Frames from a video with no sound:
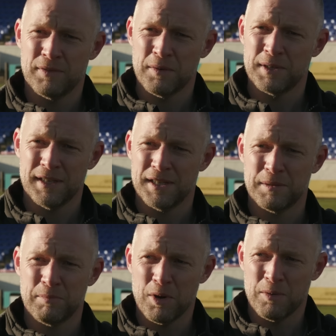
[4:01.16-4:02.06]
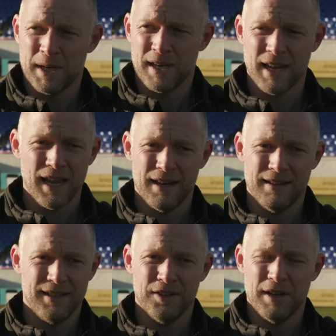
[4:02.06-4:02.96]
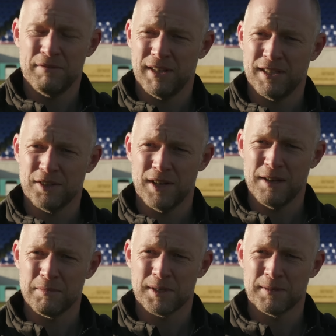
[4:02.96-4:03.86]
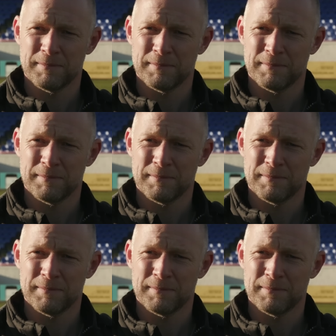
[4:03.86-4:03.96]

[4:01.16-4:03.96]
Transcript: forward to the support we can get, and you know, every little helps.